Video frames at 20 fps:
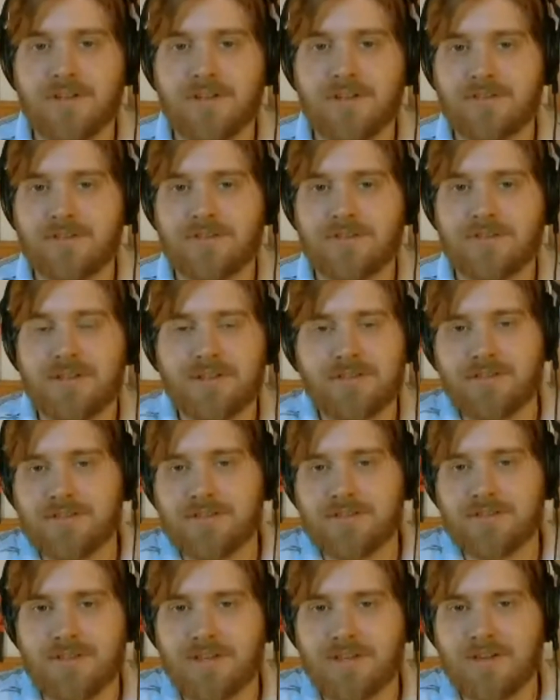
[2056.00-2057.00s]
They just they
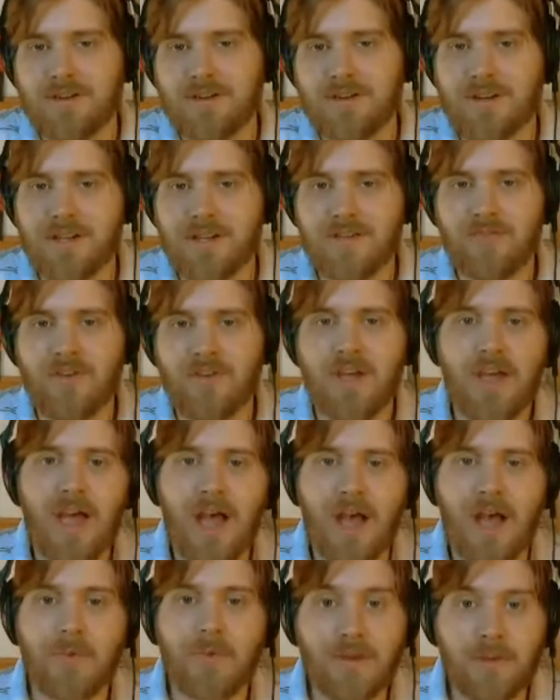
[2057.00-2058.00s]
just said they're going to give.
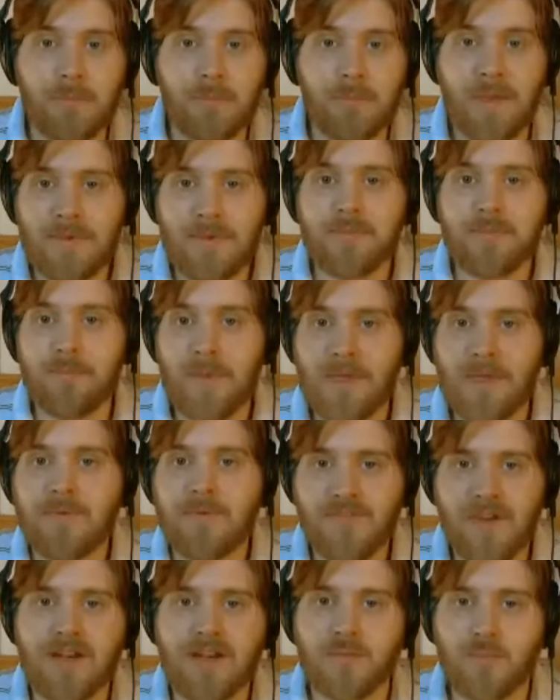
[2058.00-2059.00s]
I mean, maybe
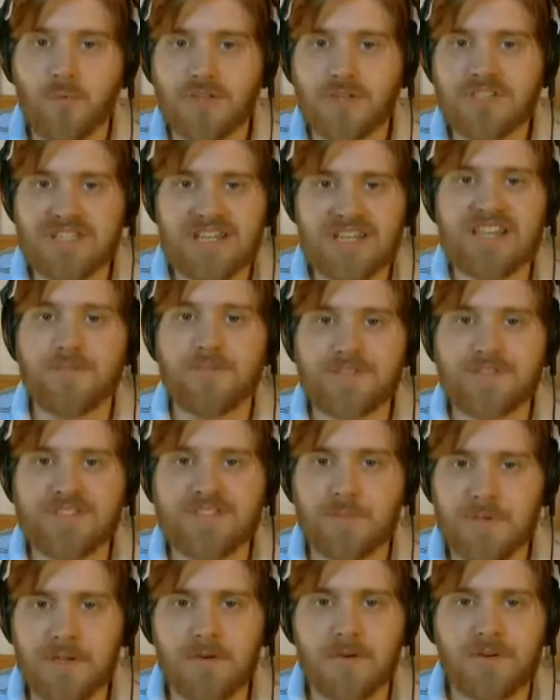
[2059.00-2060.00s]
maybe Venom was an evil
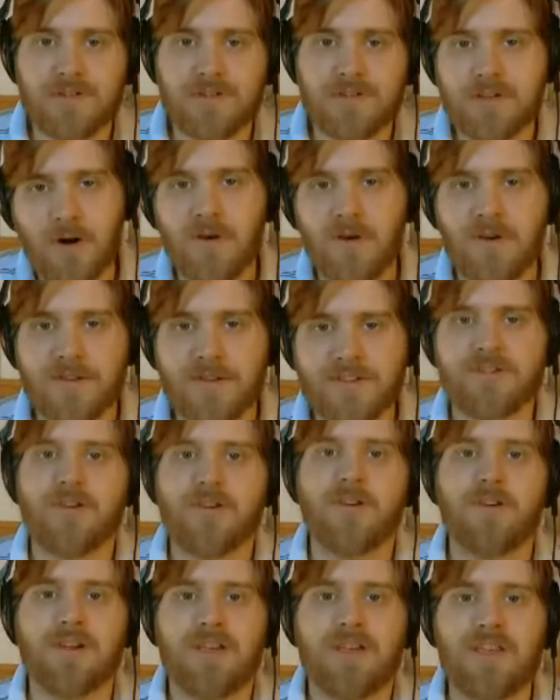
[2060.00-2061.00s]
symbiote and Carnage
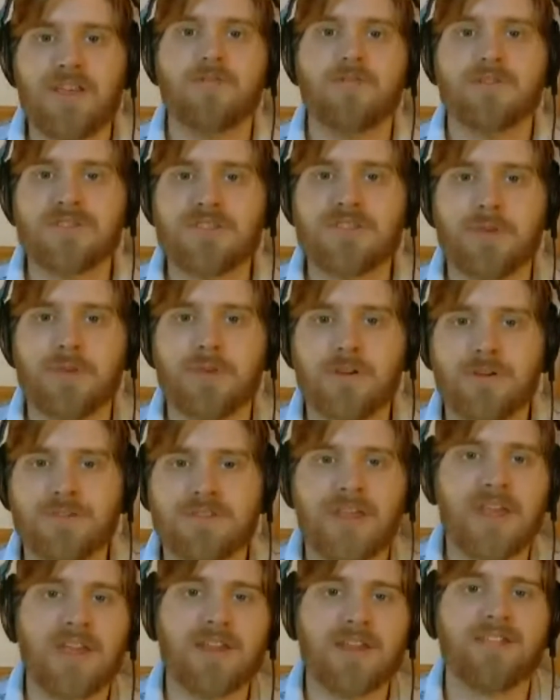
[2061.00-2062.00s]
are, are evil symbiotes,
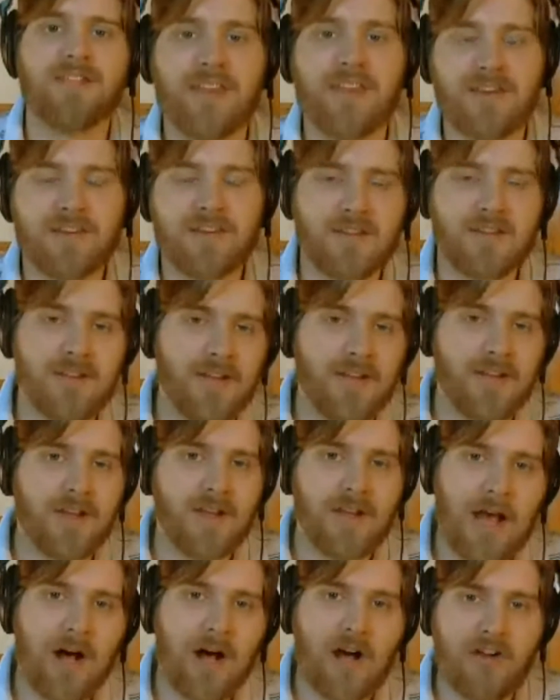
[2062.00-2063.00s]
and they get sent
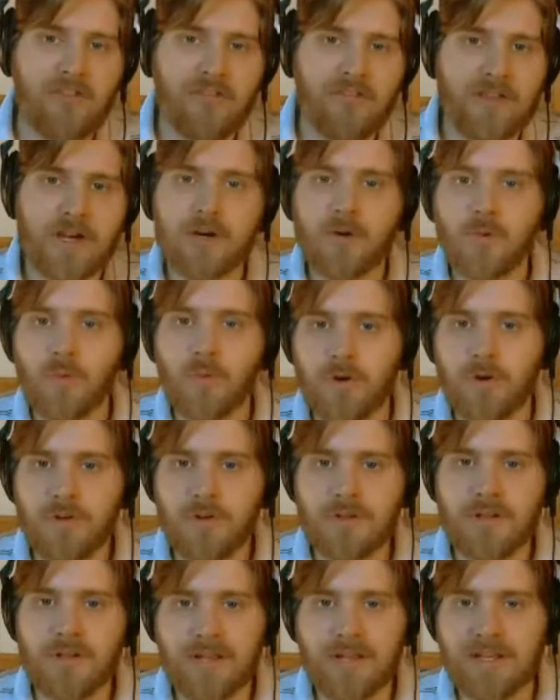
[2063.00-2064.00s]
off their
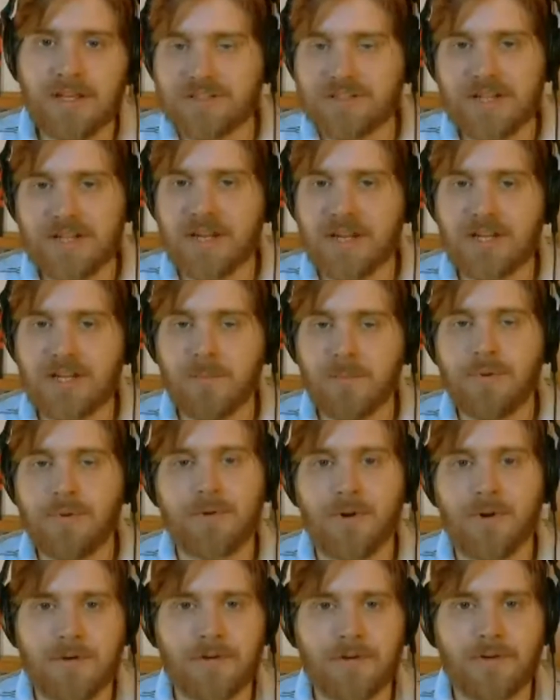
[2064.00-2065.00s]
world and they just end up
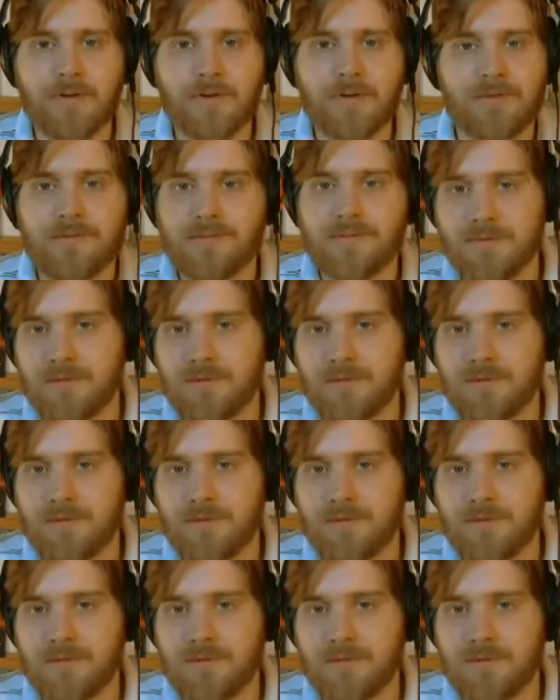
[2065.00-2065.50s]
on Earth.